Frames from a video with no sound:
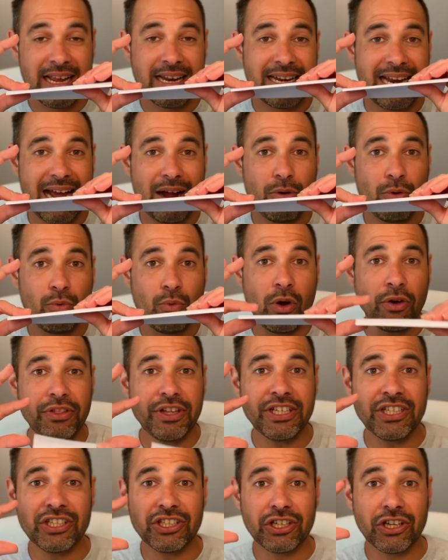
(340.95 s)
Now, what
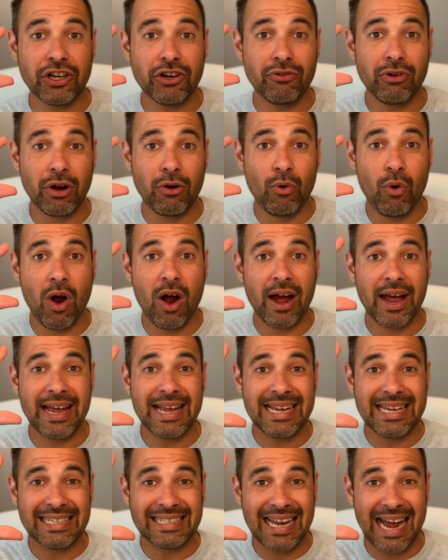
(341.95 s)
this is going to require
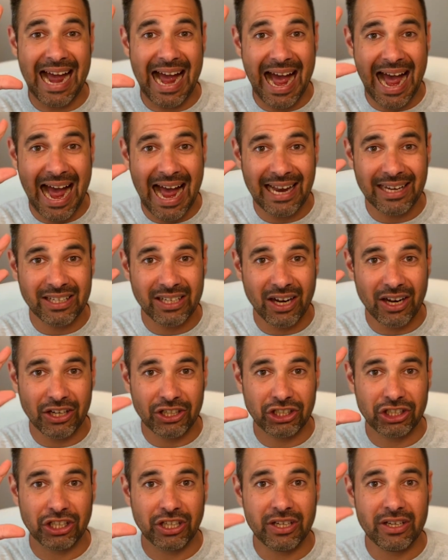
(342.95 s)
is
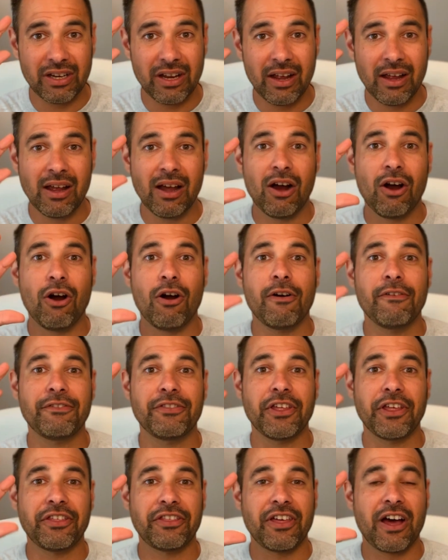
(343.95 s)
adduction of
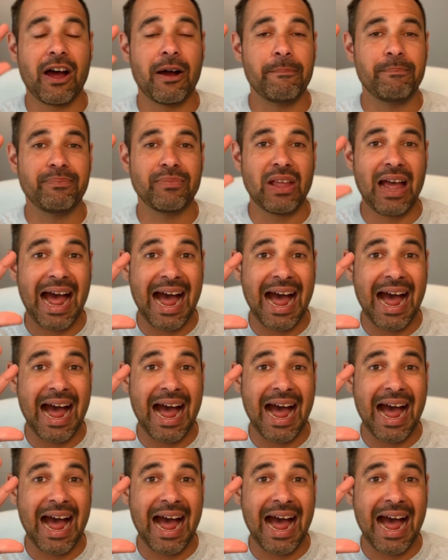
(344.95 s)
the thumb,